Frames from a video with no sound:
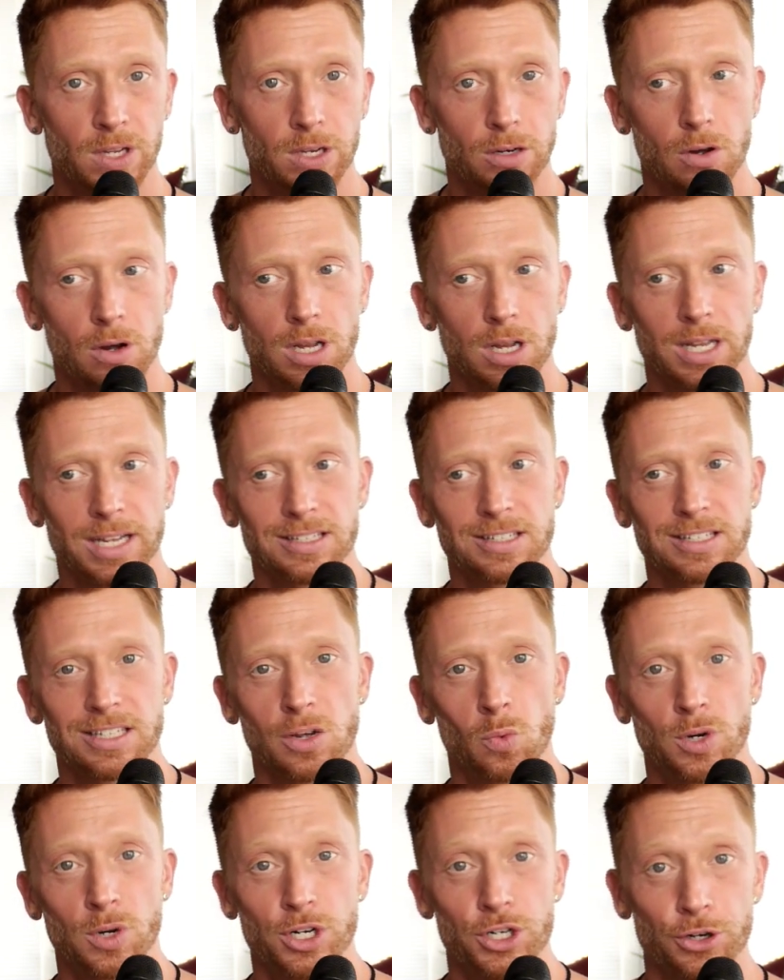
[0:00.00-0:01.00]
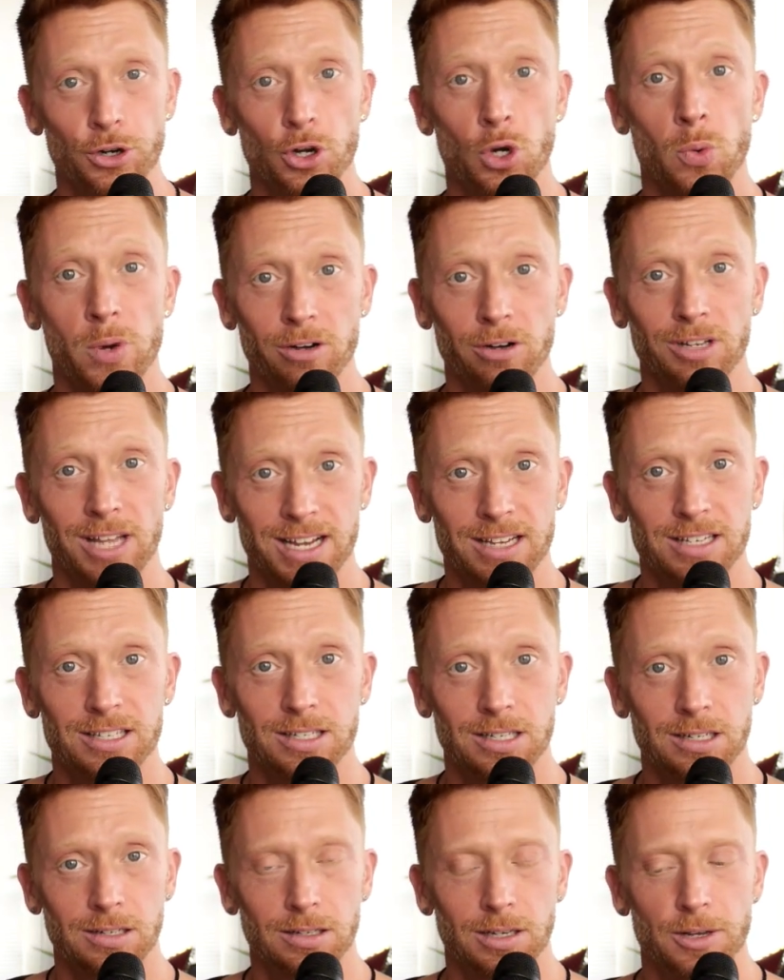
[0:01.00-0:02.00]
I like to say, what is your queer
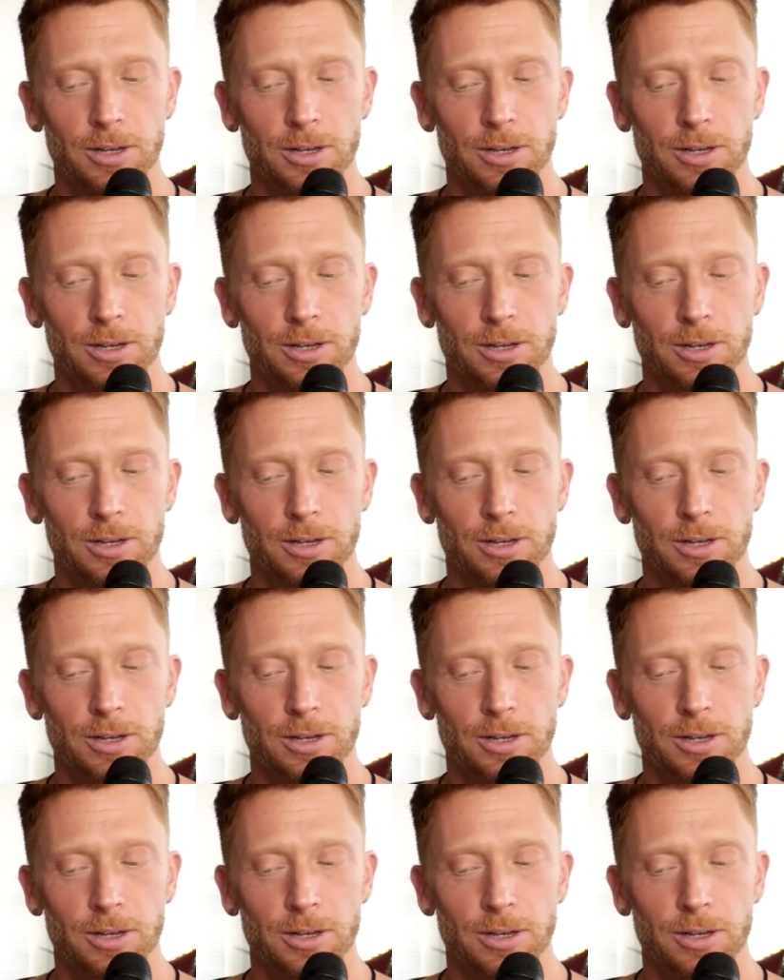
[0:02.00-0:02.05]
legacy?